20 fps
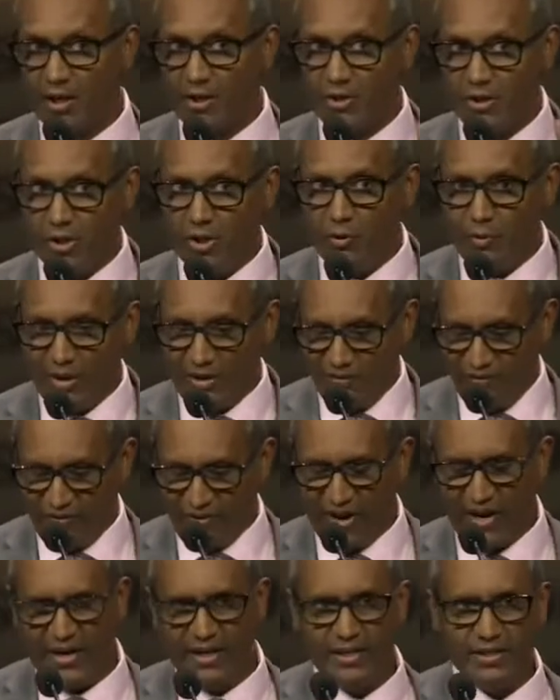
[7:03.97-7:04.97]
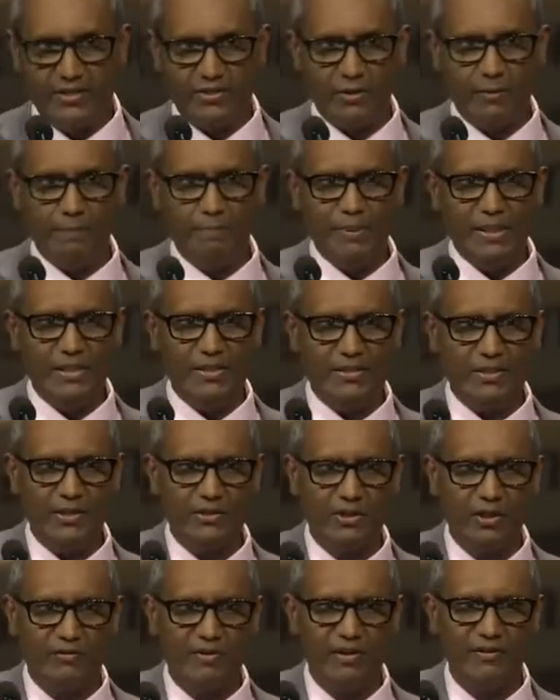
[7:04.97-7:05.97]
you will find some
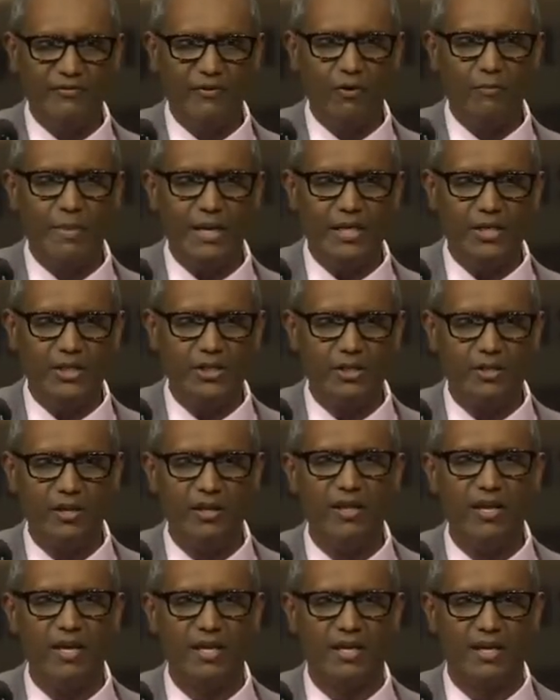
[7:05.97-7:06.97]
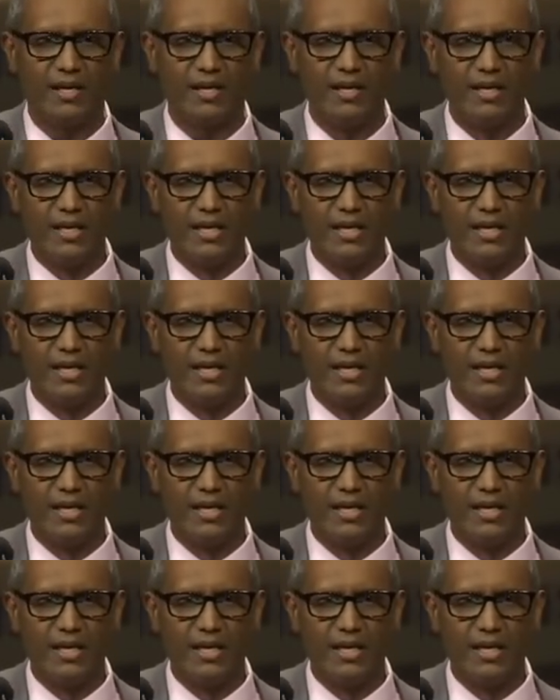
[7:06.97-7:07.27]
pieces of information there.